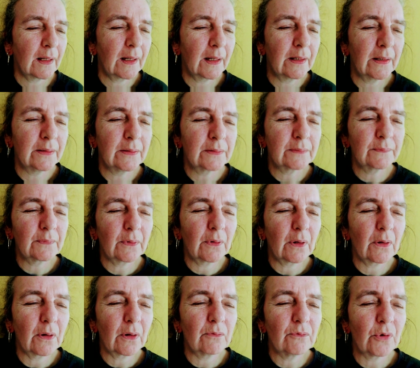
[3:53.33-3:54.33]
And
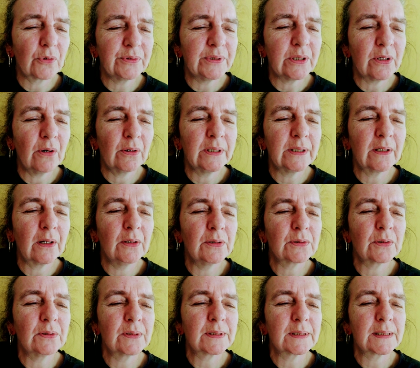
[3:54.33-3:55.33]
Rodney Collin
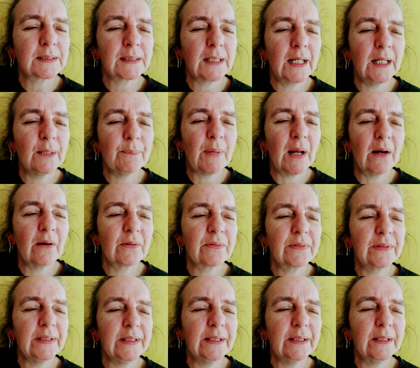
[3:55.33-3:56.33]
goes on to say
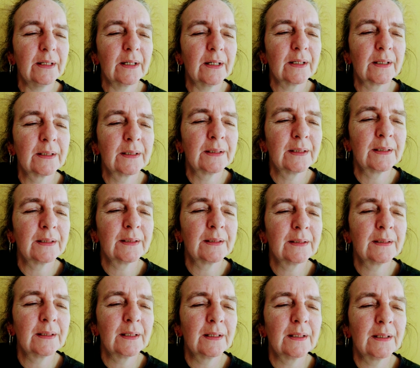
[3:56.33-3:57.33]
about the
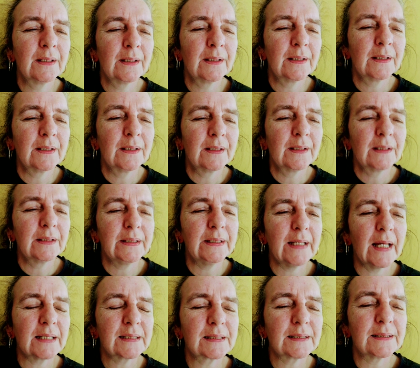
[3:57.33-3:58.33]

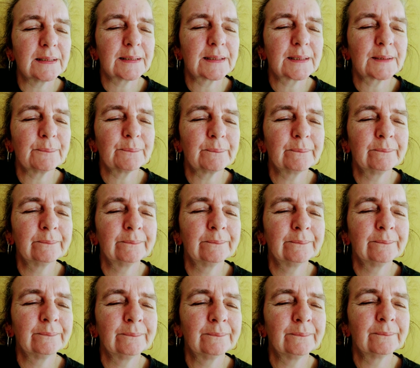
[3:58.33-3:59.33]
essence.
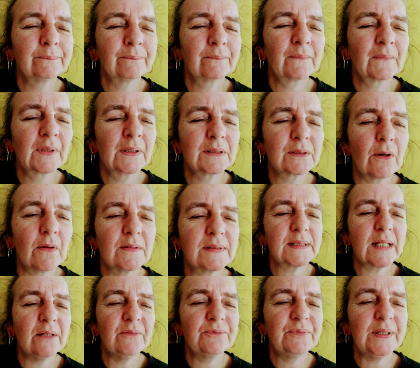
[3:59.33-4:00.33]
So
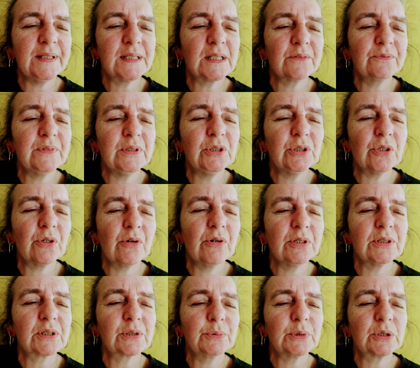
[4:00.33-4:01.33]
saying, feats of
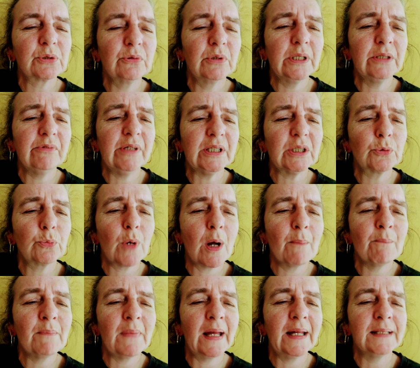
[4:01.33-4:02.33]
endurance which will enrich
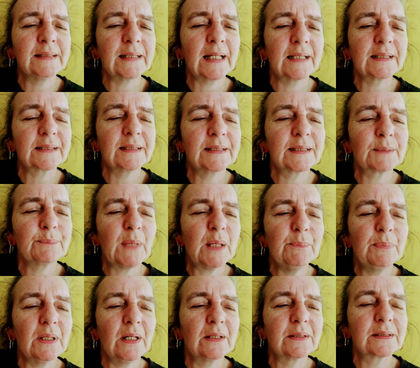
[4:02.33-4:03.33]
one man's essence may
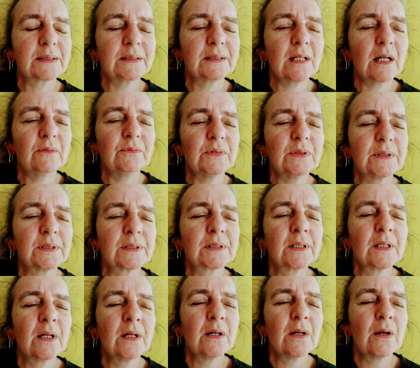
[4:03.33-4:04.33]
blunt another's,
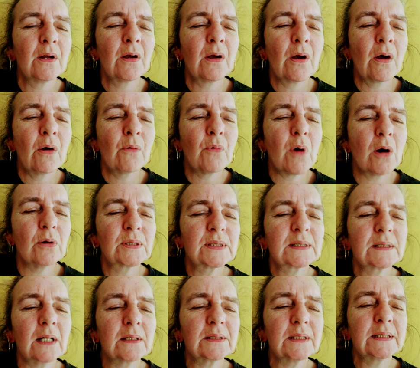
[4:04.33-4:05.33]
while
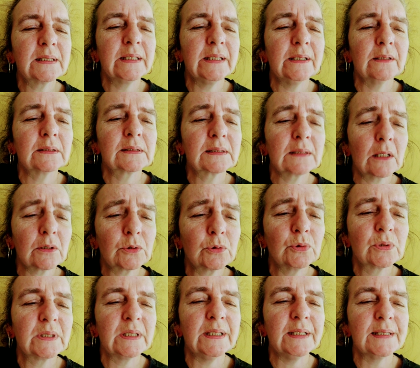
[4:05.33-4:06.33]

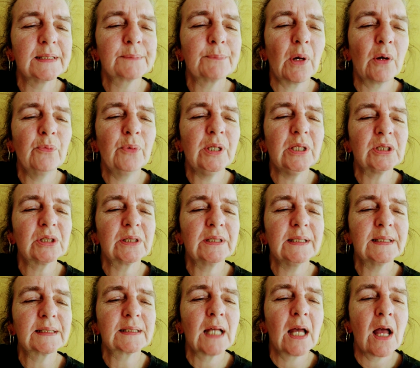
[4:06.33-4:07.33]
subtleties by which
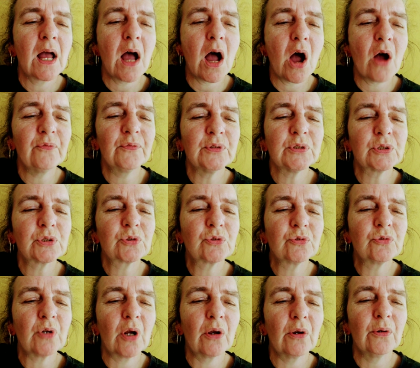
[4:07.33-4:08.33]
this others
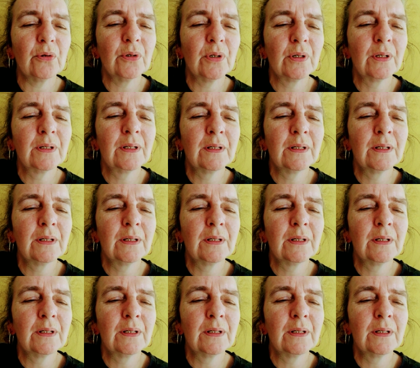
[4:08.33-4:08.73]
grow,